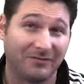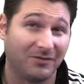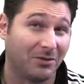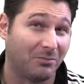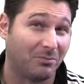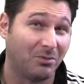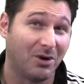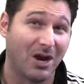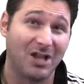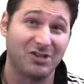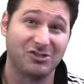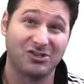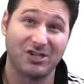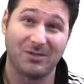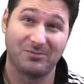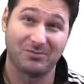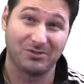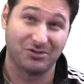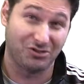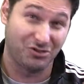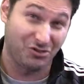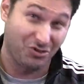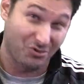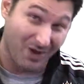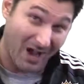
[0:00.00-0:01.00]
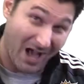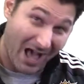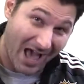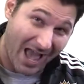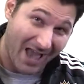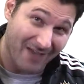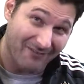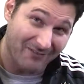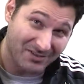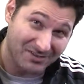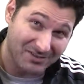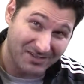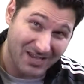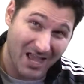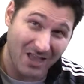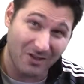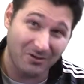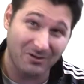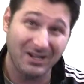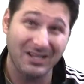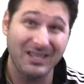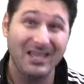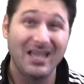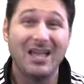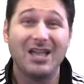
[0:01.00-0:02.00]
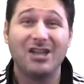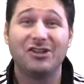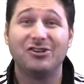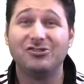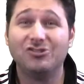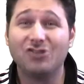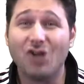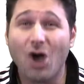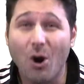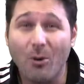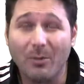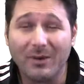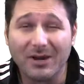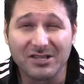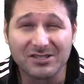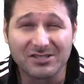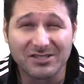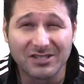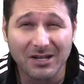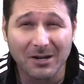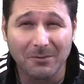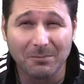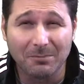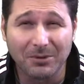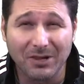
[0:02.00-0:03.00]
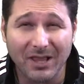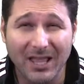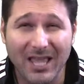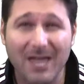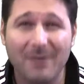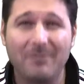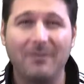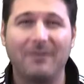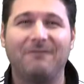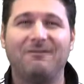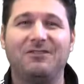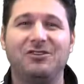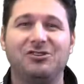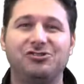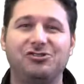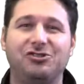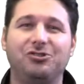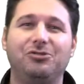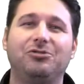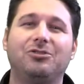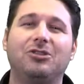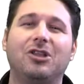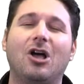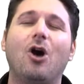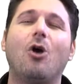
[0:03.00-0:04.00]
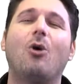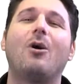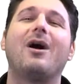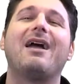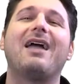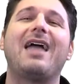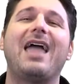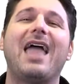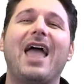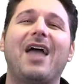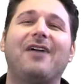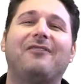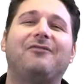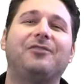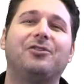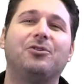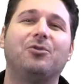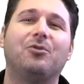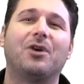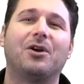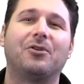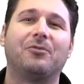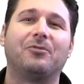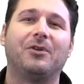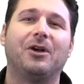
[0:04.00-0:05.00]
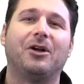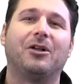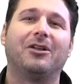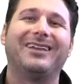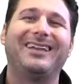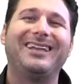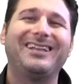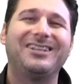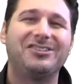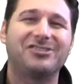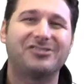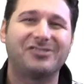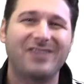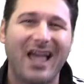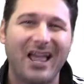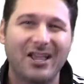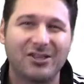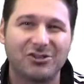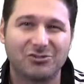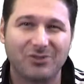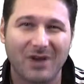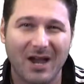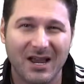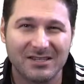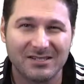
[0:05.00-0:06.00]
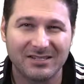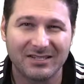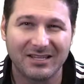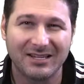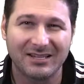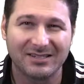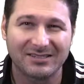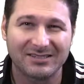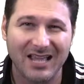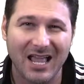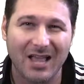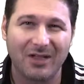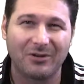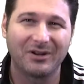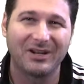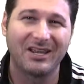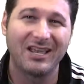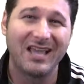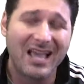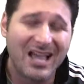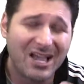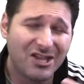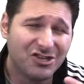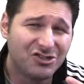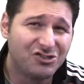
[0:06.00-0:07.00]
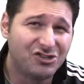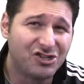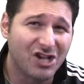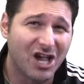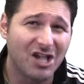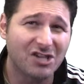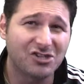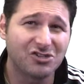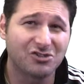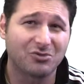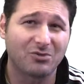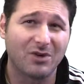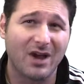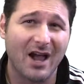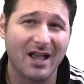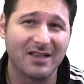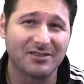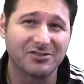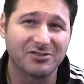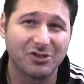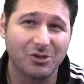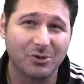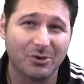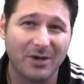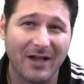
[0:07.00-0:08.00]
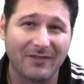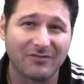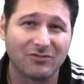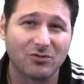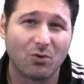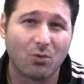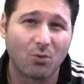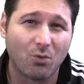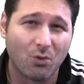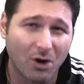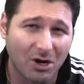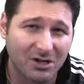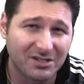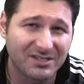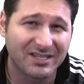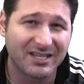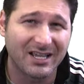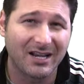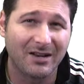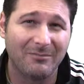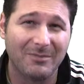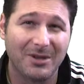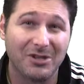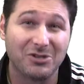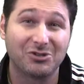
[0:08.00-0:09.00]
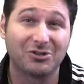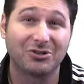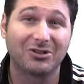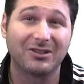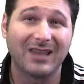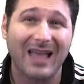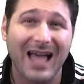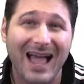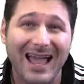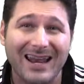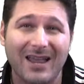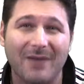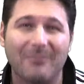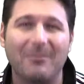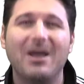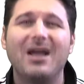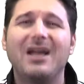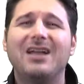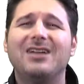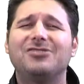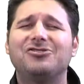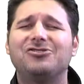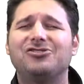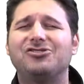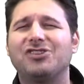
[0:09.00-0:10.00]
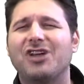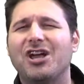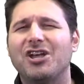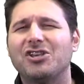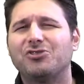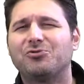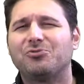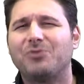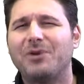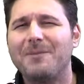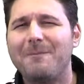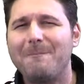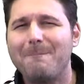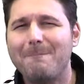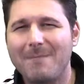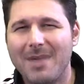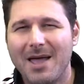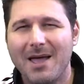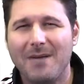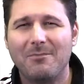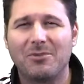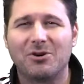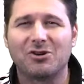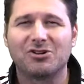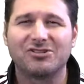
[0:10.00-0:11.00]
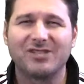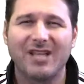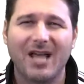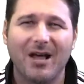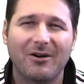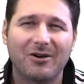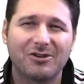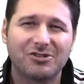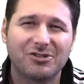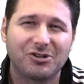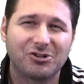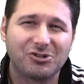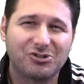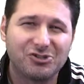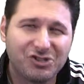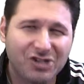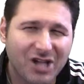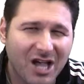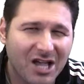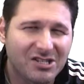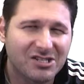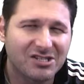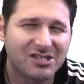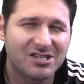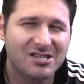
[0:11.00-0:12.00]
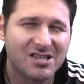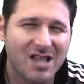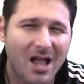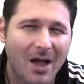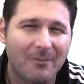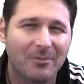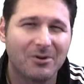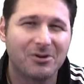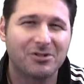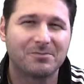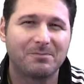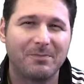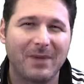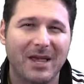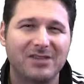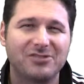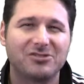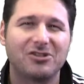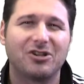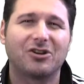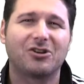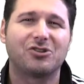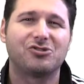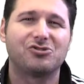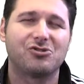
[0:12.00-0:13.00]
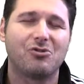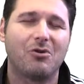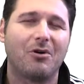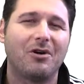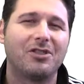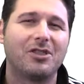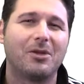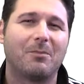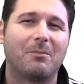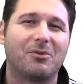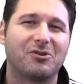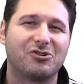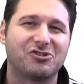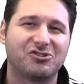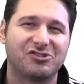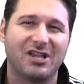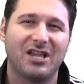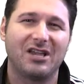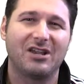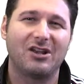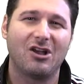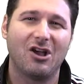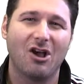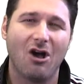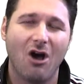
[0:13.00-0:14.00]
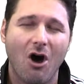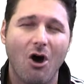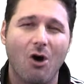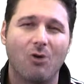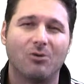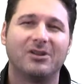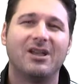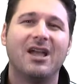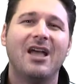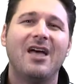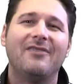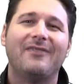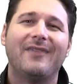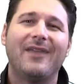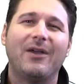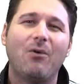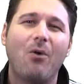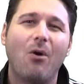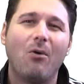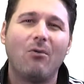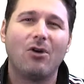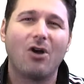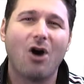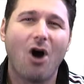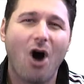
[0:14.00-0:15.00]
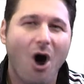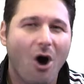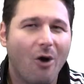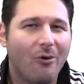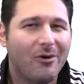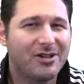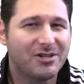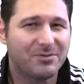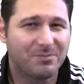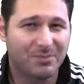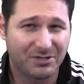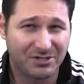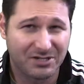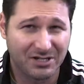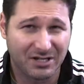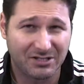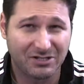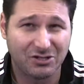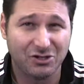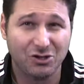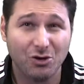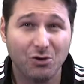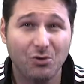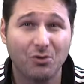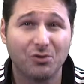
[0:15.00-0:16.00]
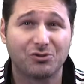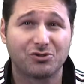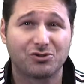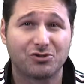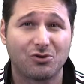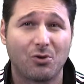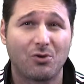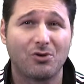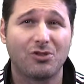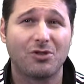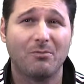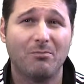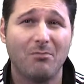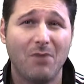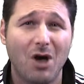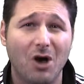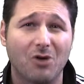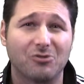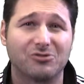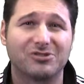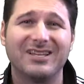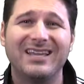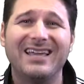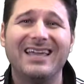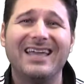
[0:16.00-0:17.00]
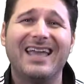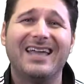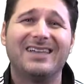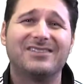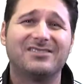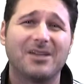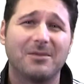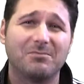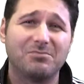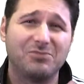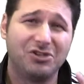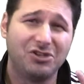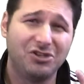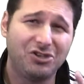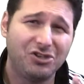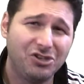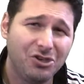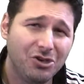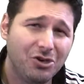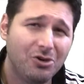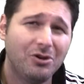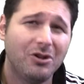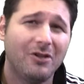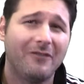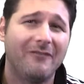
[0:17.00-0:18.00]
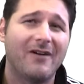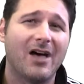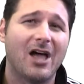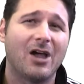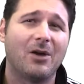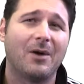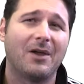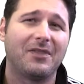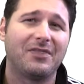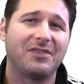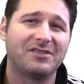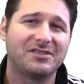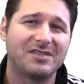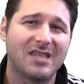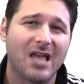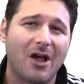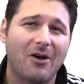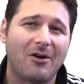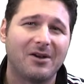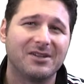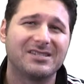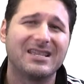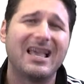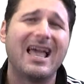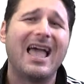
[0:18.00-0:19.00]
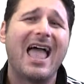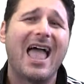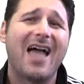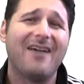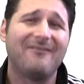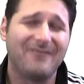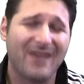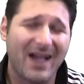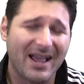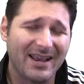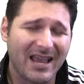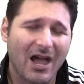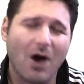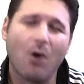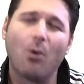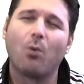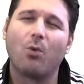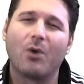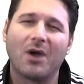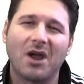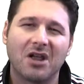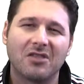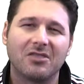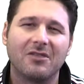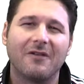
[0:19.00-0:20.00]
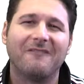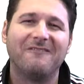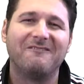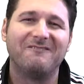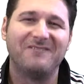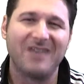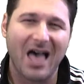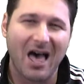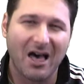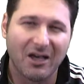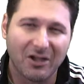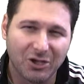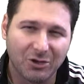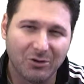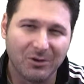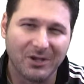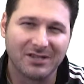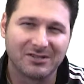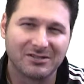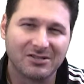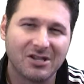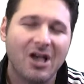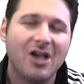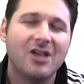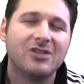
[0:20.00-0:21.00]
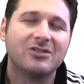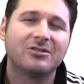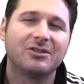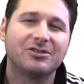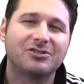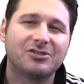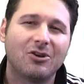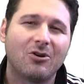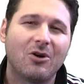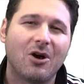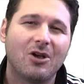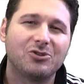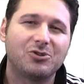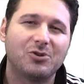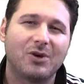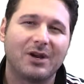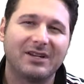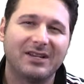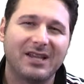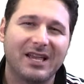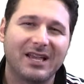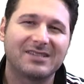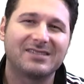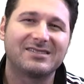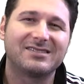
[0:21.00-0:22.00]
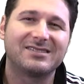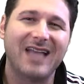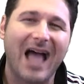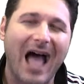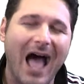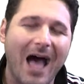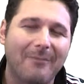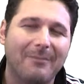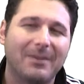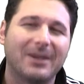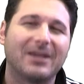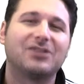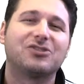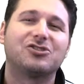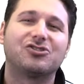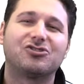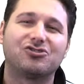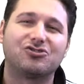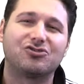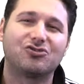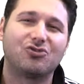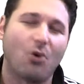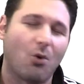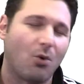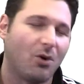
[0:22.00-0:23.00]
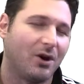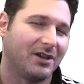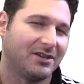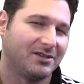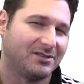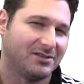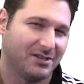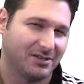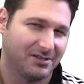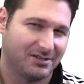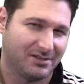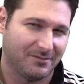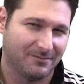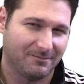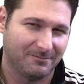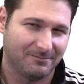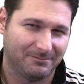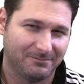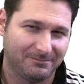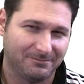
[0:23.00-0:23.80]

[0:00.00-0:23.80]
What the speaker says: LeBron James is too high of a salary, nobody's going to play him. If he's too low, everyone will. Each site tries to get a salary just right, so you'll have to work to get him in your lineup. Just remember, salaries are just numbers based on controlling the percent owned. They won't always predict who will score the most. It's up to you to evaluate the salaries and find out where the value is. So let's go on to our next topic, scoring system.